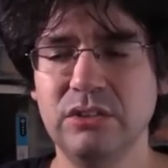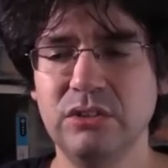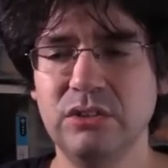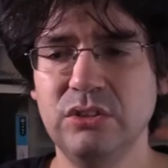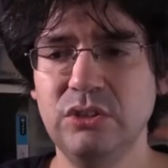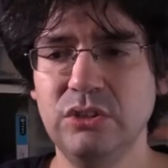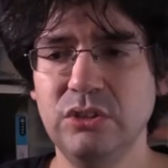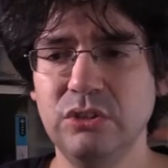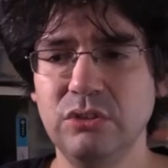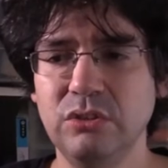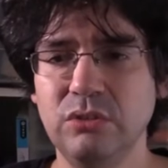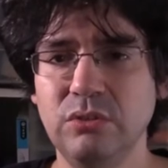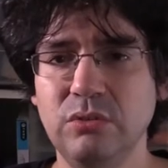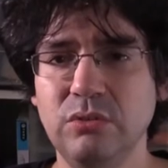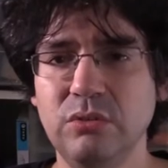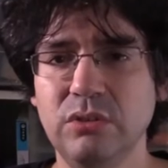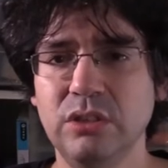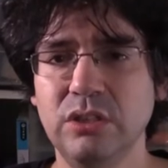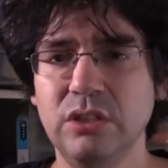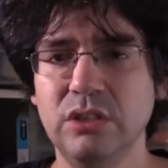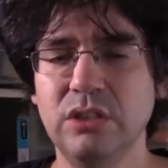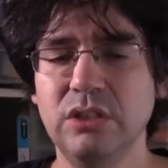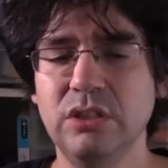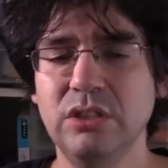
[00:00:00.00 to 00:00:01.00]
to
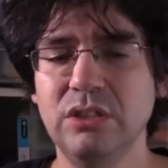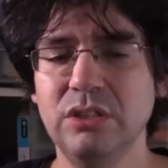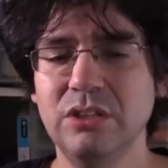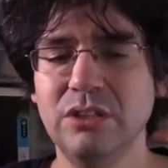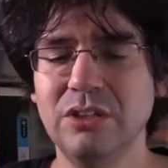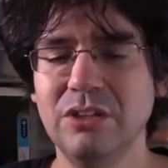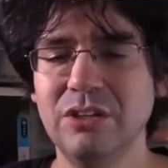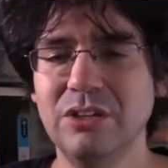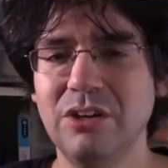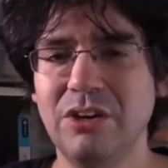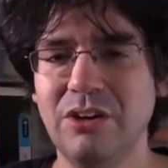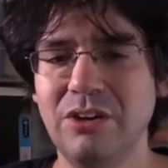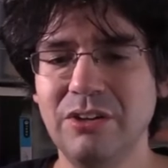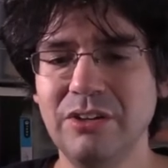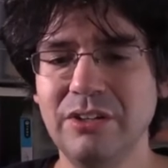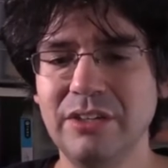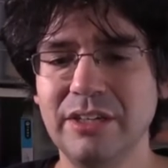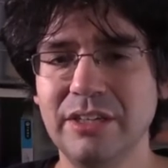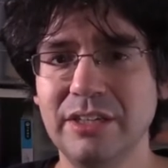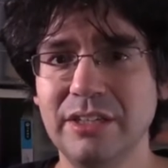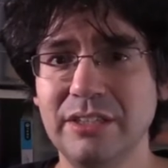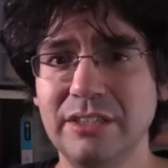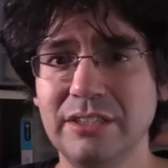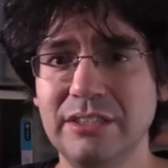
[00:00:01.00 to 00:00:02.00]

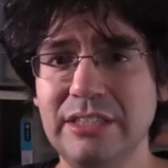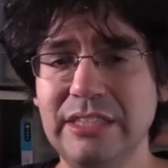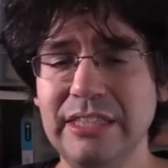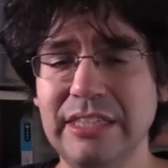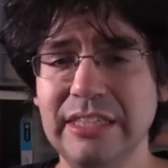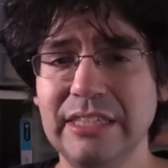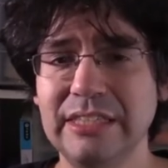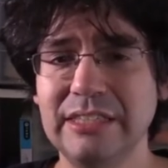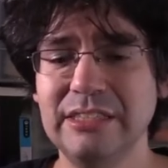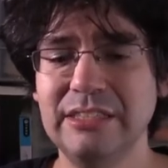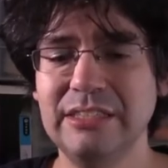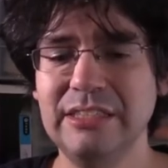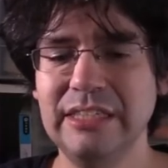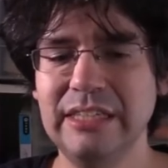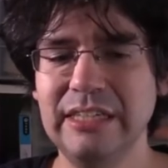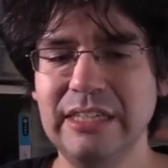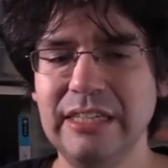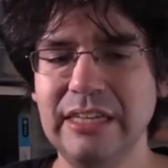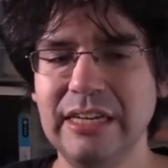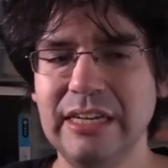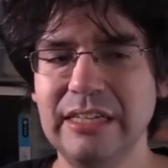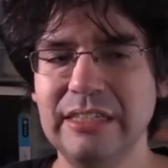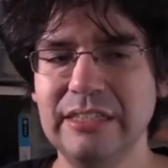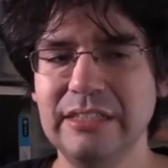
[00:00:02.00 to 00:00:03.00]
KONGA
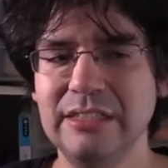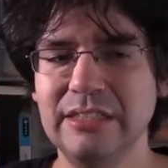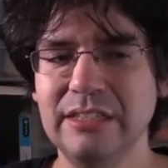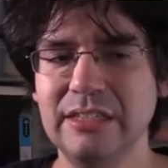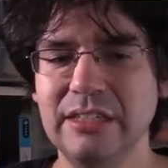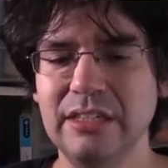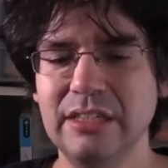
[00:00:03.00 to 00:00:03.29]
TNT, and